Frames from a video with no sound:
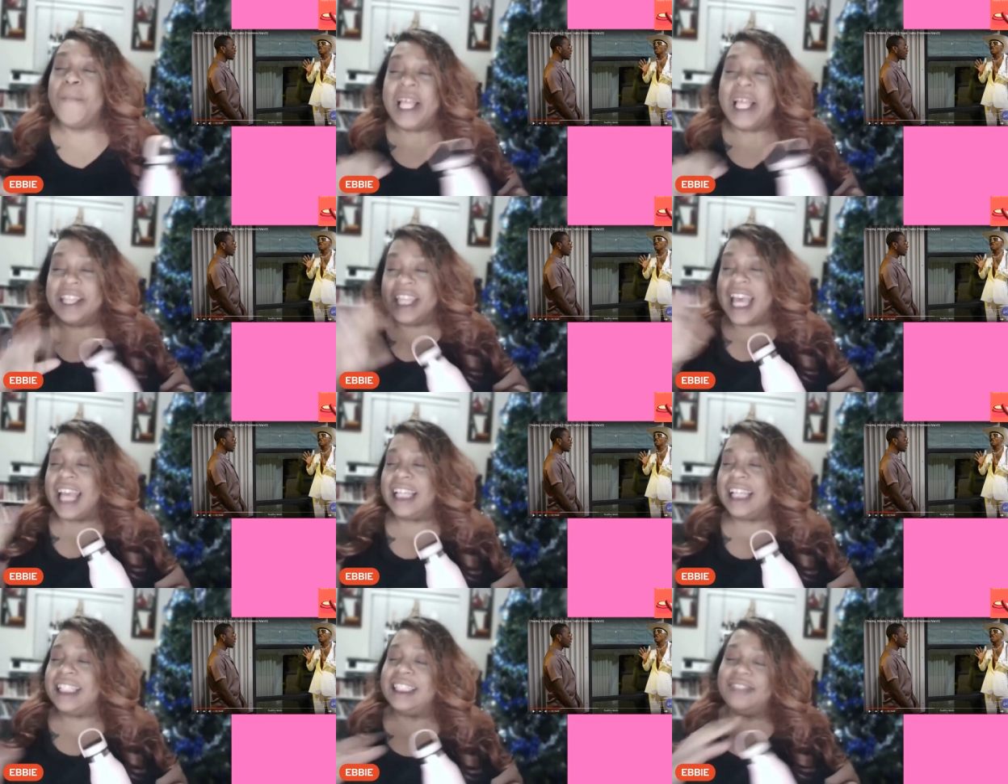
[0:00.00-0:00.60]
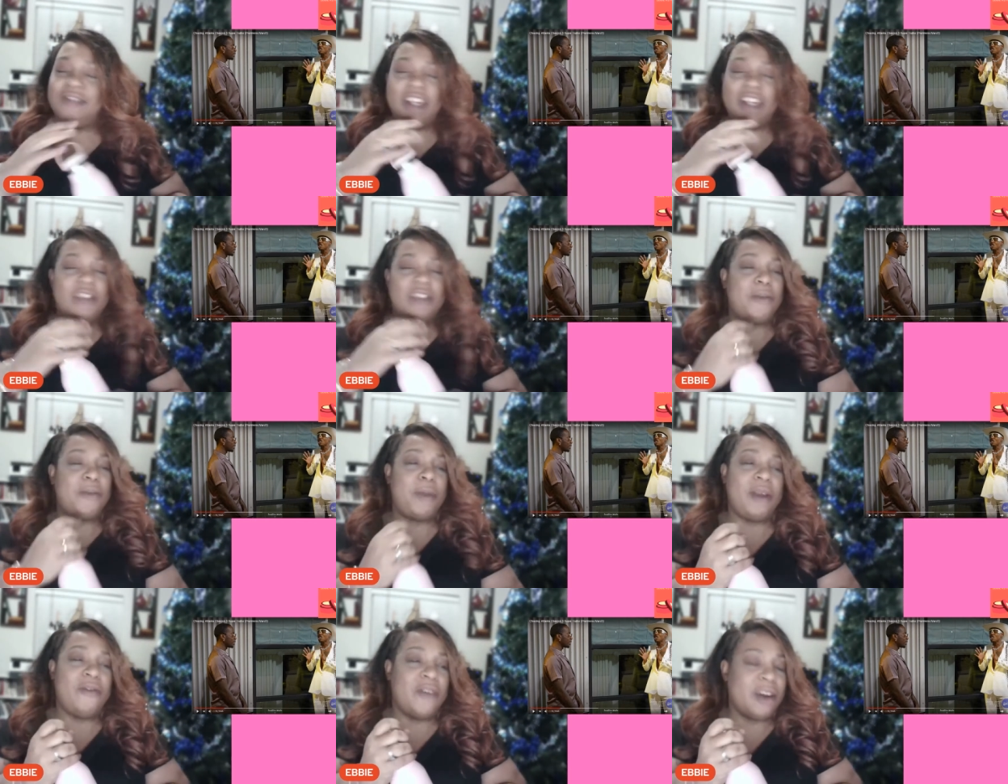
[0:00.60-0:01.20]
That is
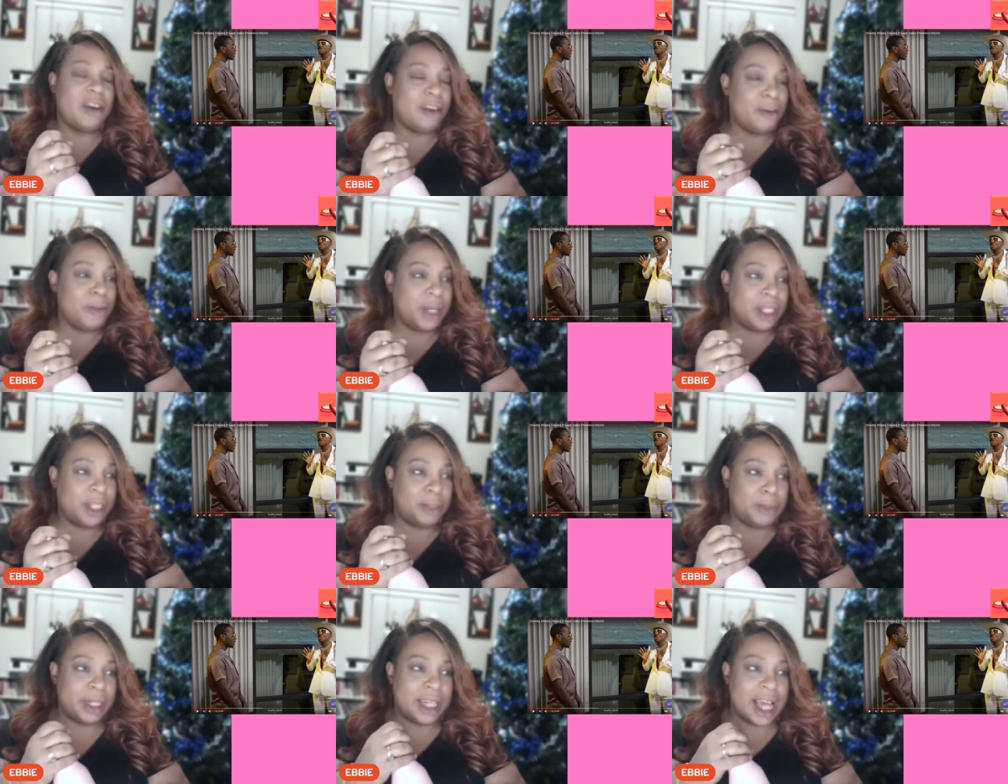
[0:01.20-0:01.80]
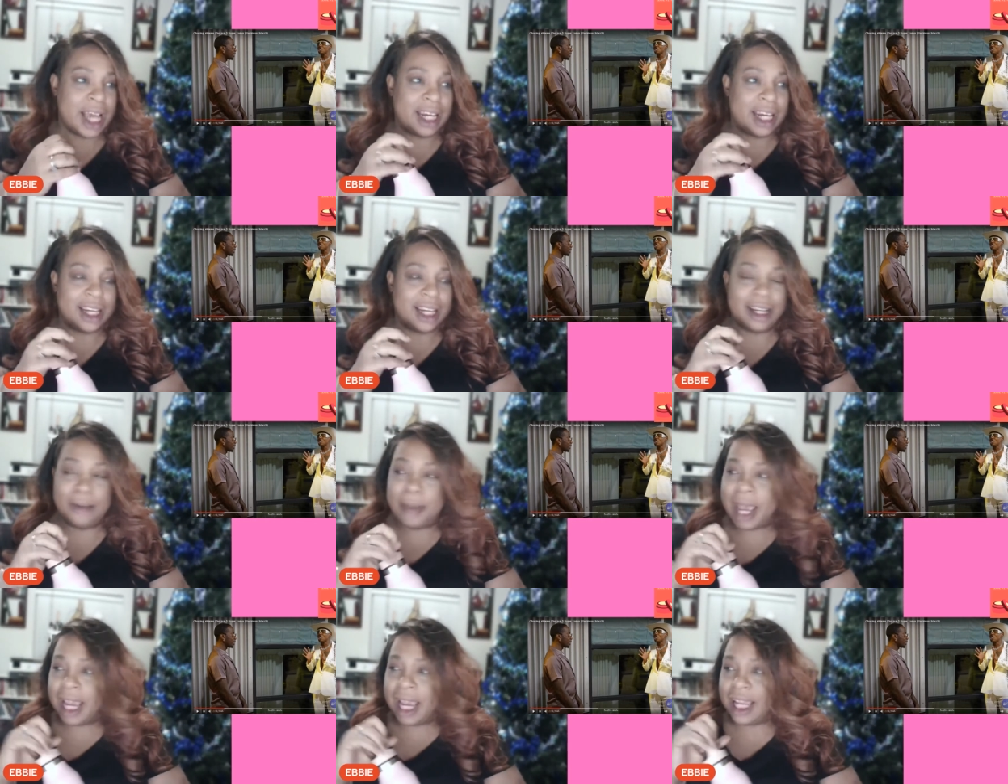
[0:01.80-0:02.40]
giving me very much Madonna in
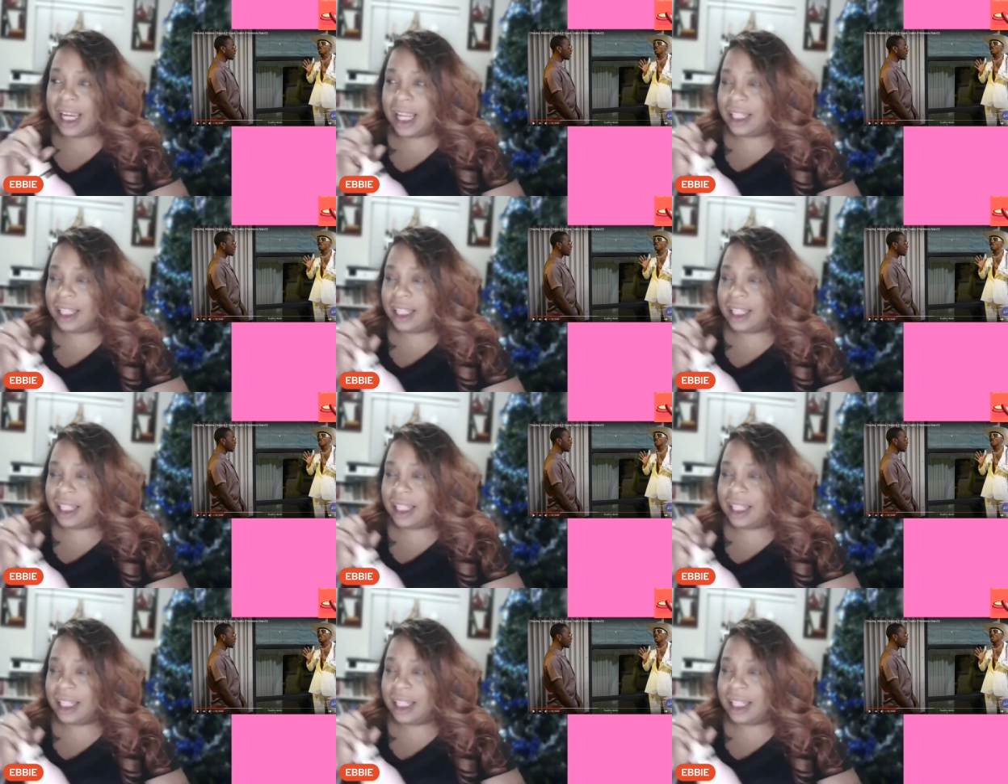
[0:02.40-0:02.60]
the back of that